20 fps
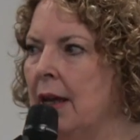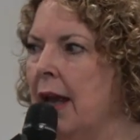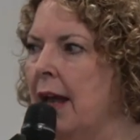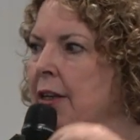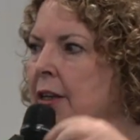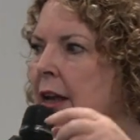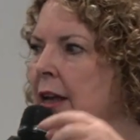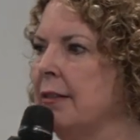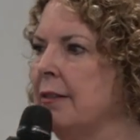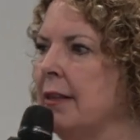
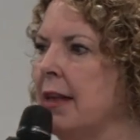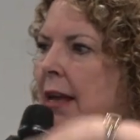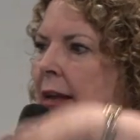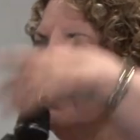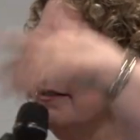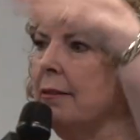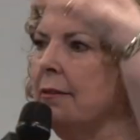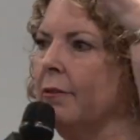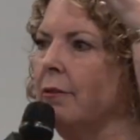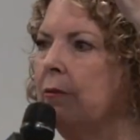and
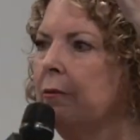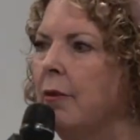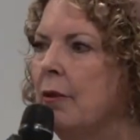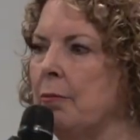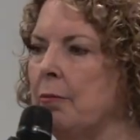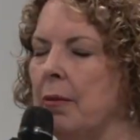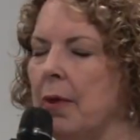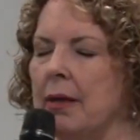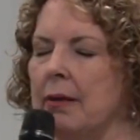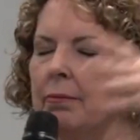as
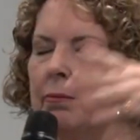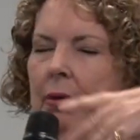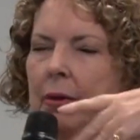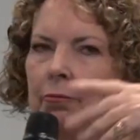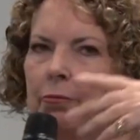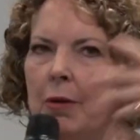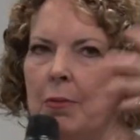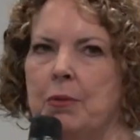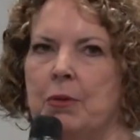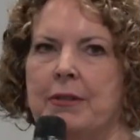
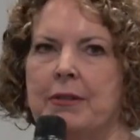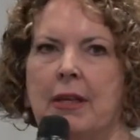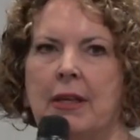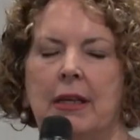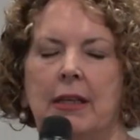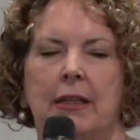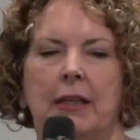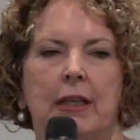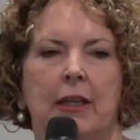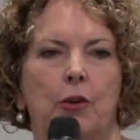
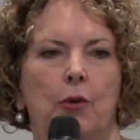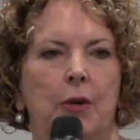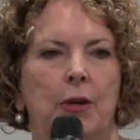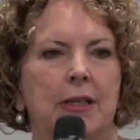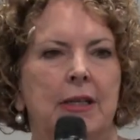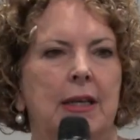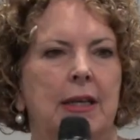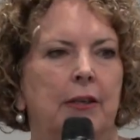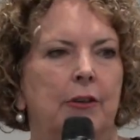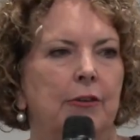representing the
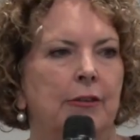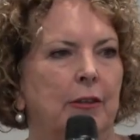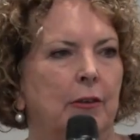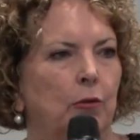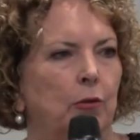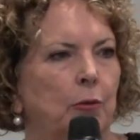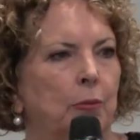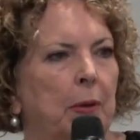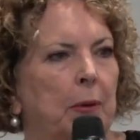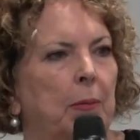anointing, because it
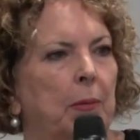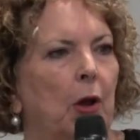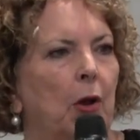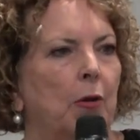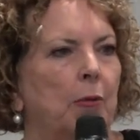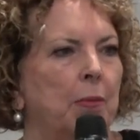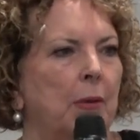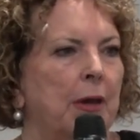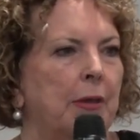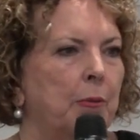would be
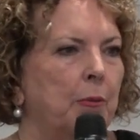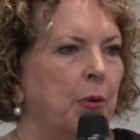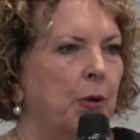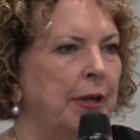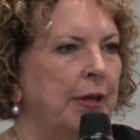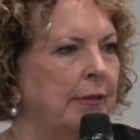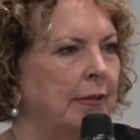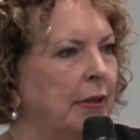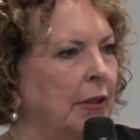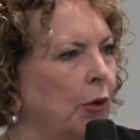blown by the
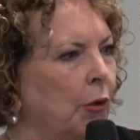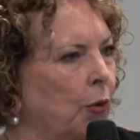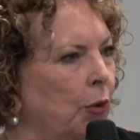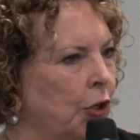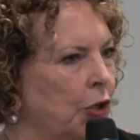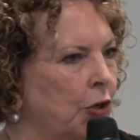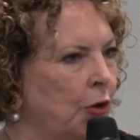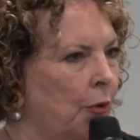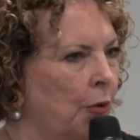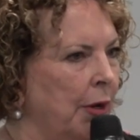breeze in the
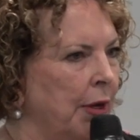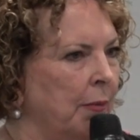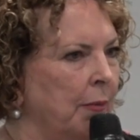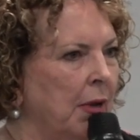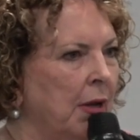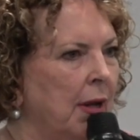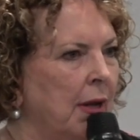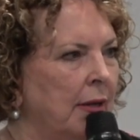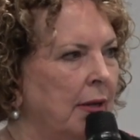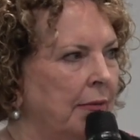auditorium
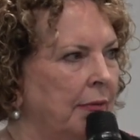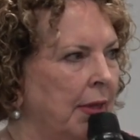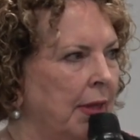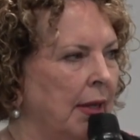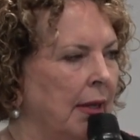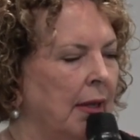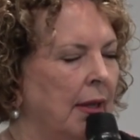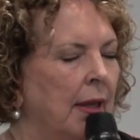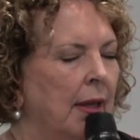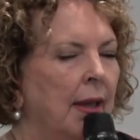kind of
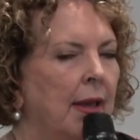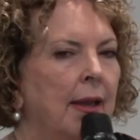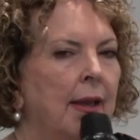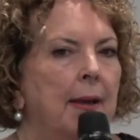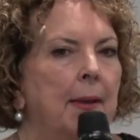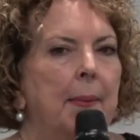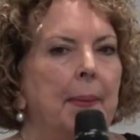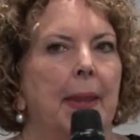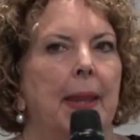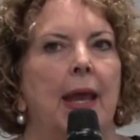thing.
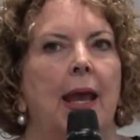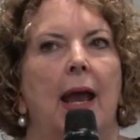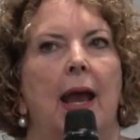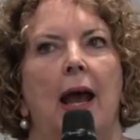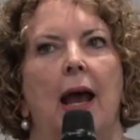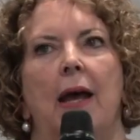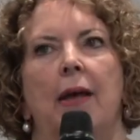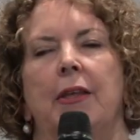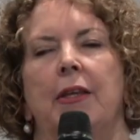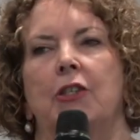
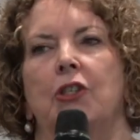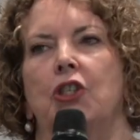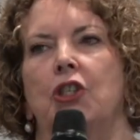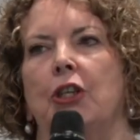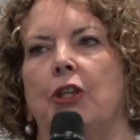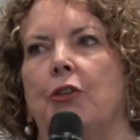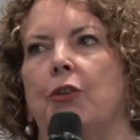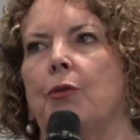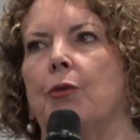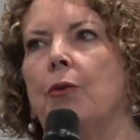And then
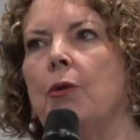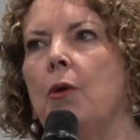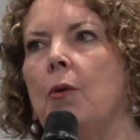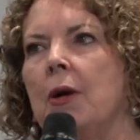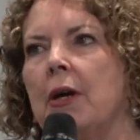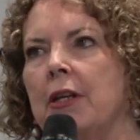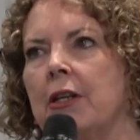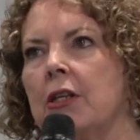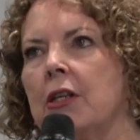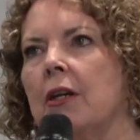she threw
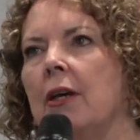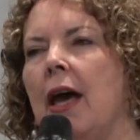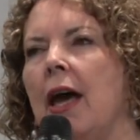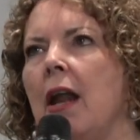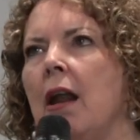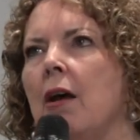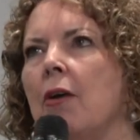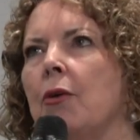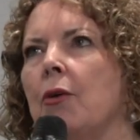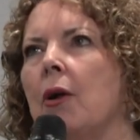it,
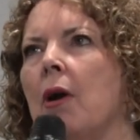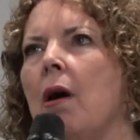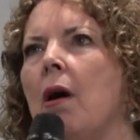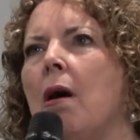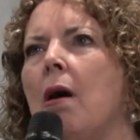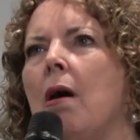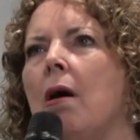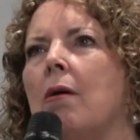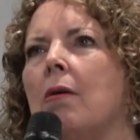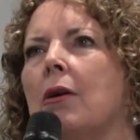and I thought,
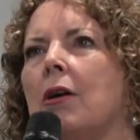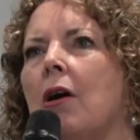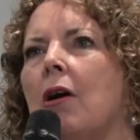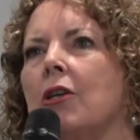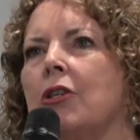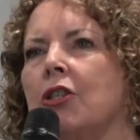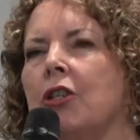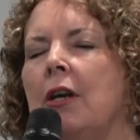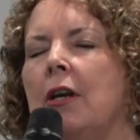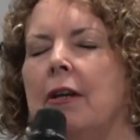oh
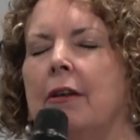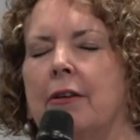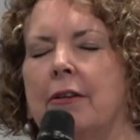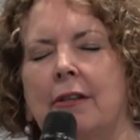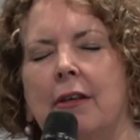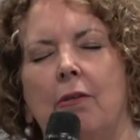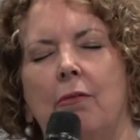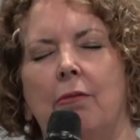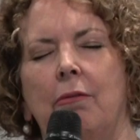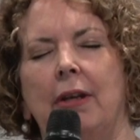gosh, because
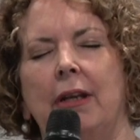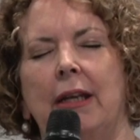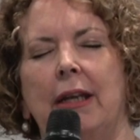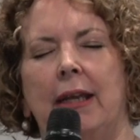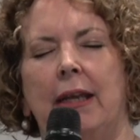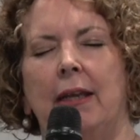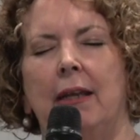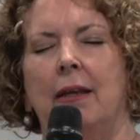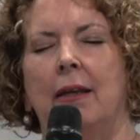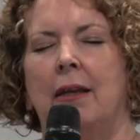I
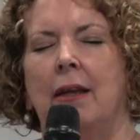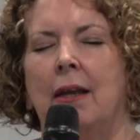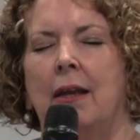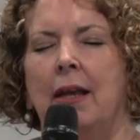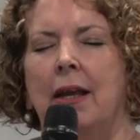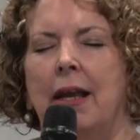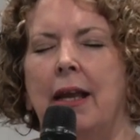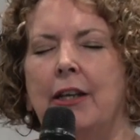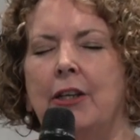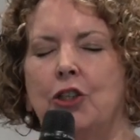really
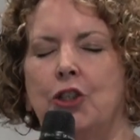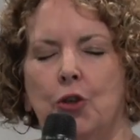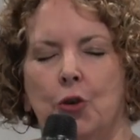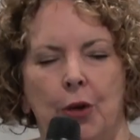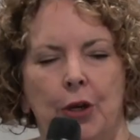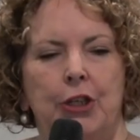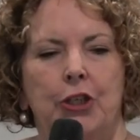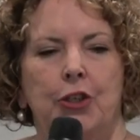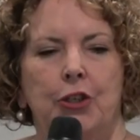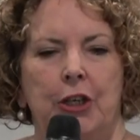
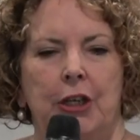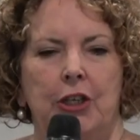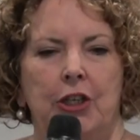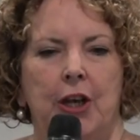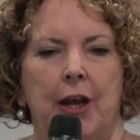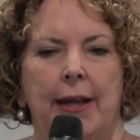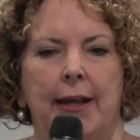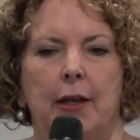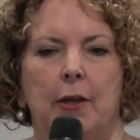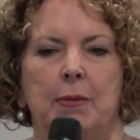enjoy Judy
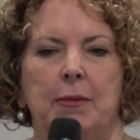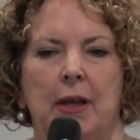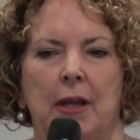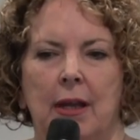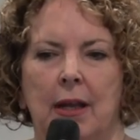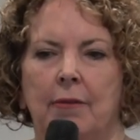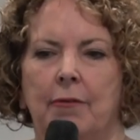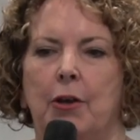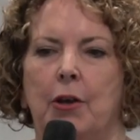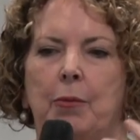Jacobs. I
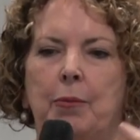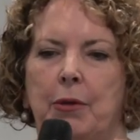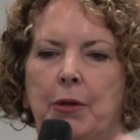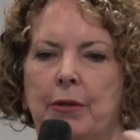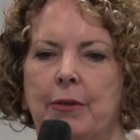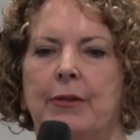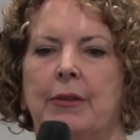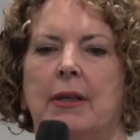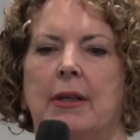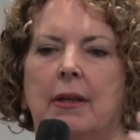love her
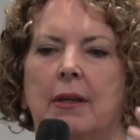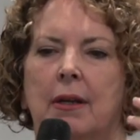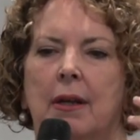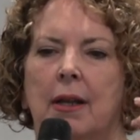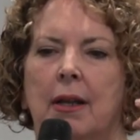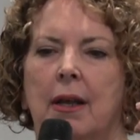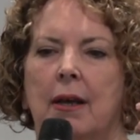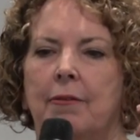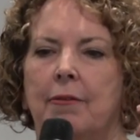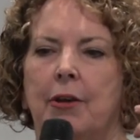music and I
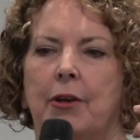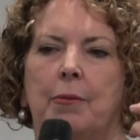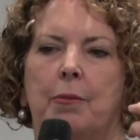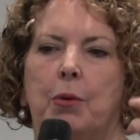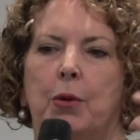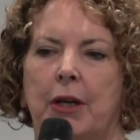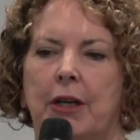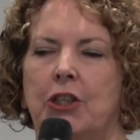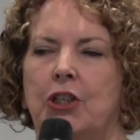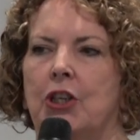love her
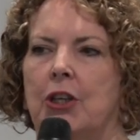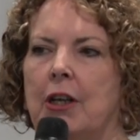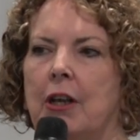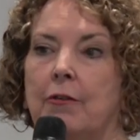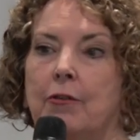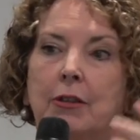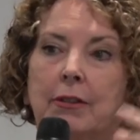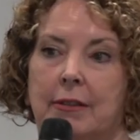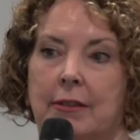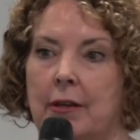preaching.
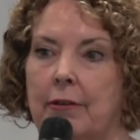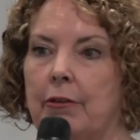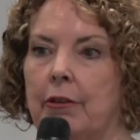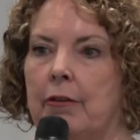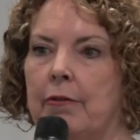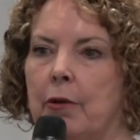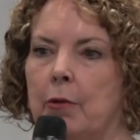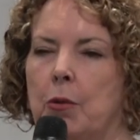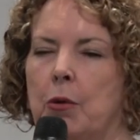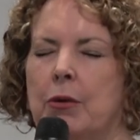I've got several
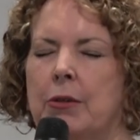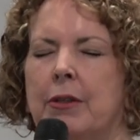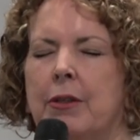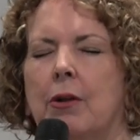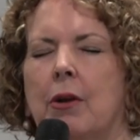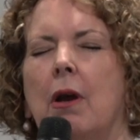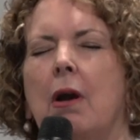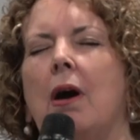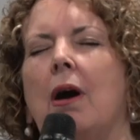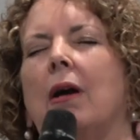of her books. I
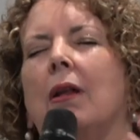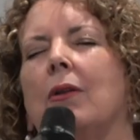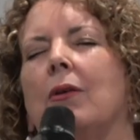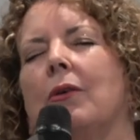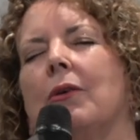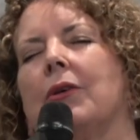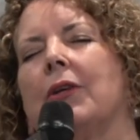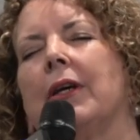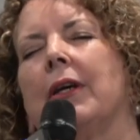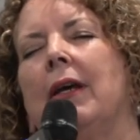thought, oh
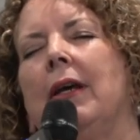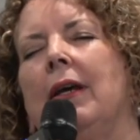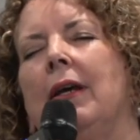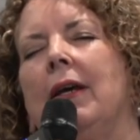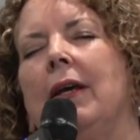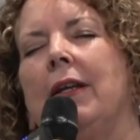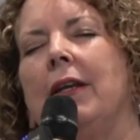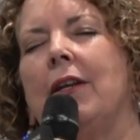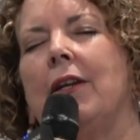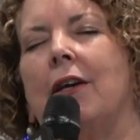Lord,
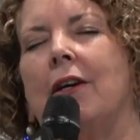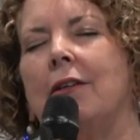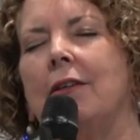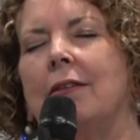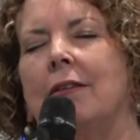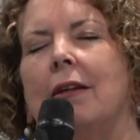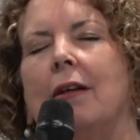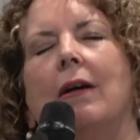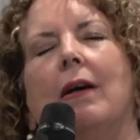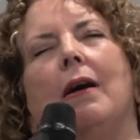you know,
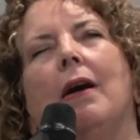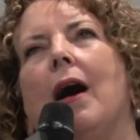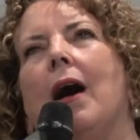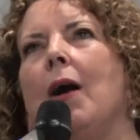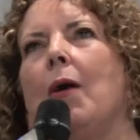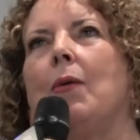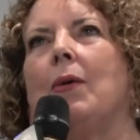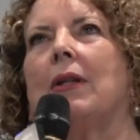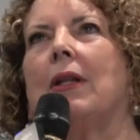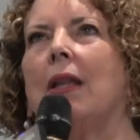
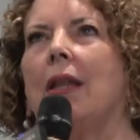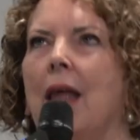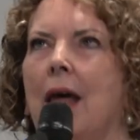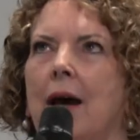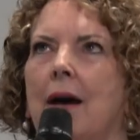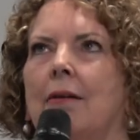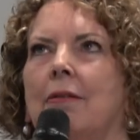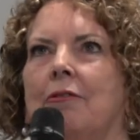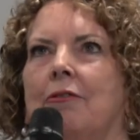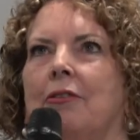I would
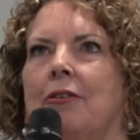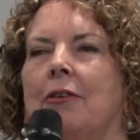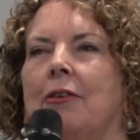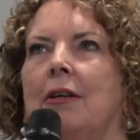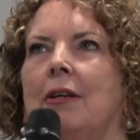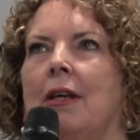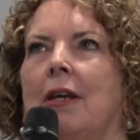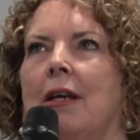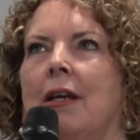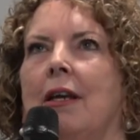love
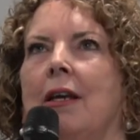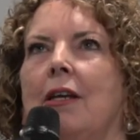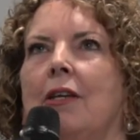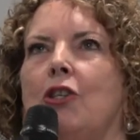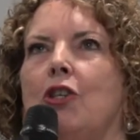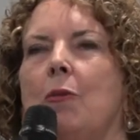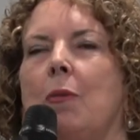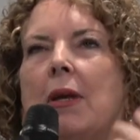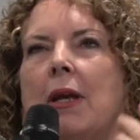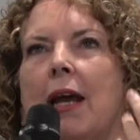
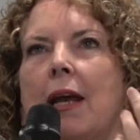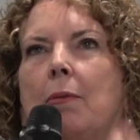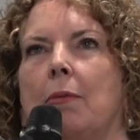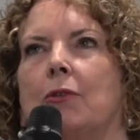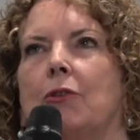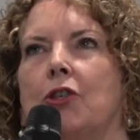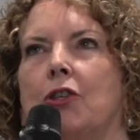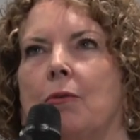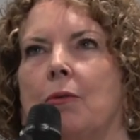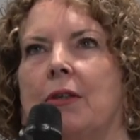to be
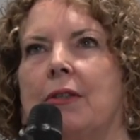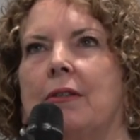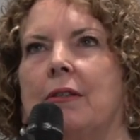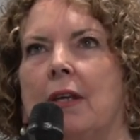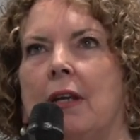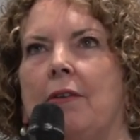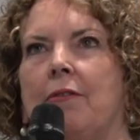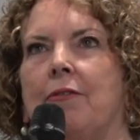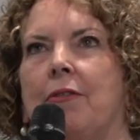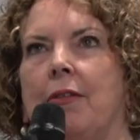able to
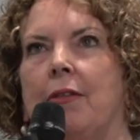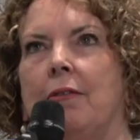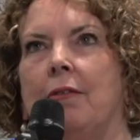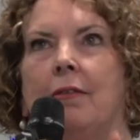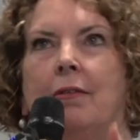receive